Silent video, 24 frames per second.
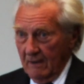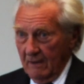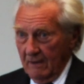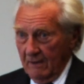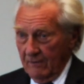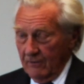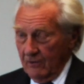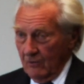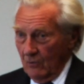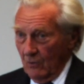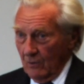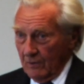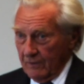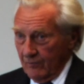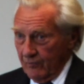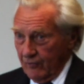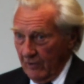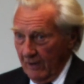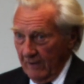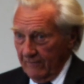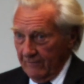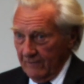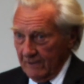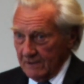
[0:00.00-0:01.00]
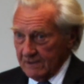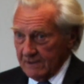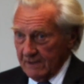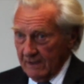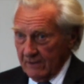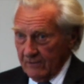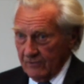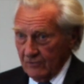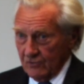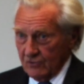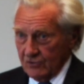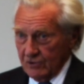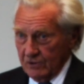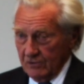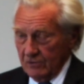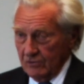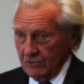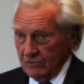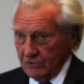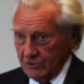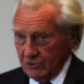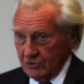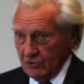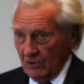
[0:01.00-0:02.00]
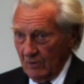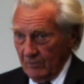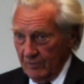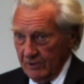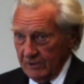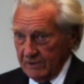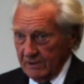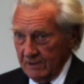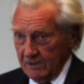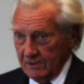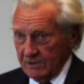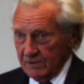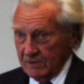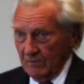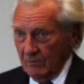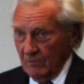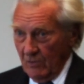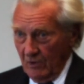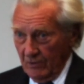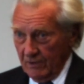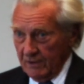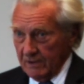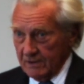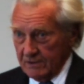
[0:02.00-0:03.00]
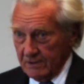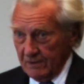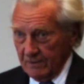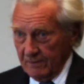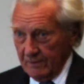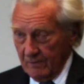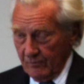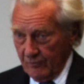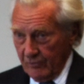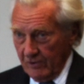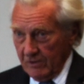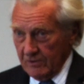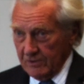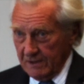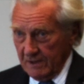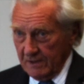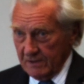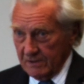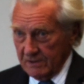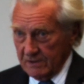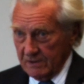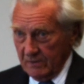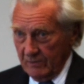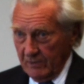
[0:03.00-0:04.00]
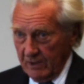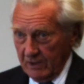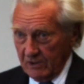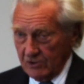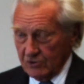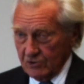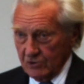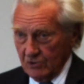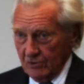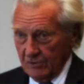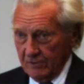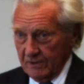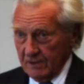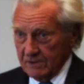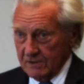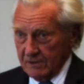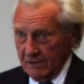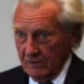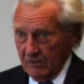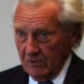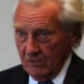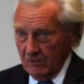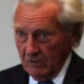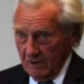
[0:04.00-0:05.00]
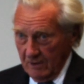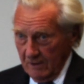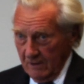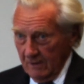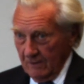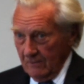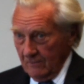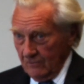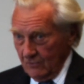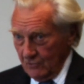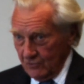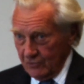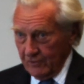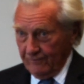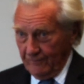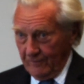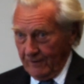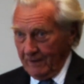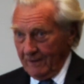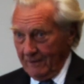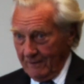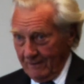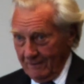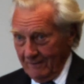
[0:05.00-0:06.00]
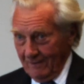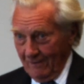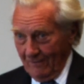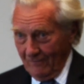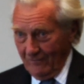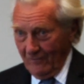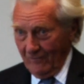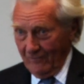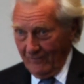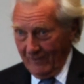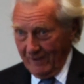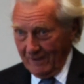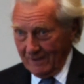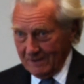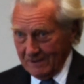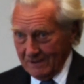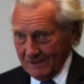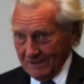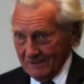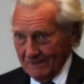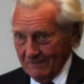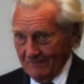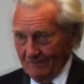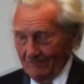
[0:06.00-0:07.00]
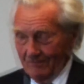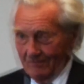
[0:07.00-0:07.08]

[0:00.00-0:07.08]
and you want a private secretary whose job it is to monitor the process to make sure there's no drifting of events.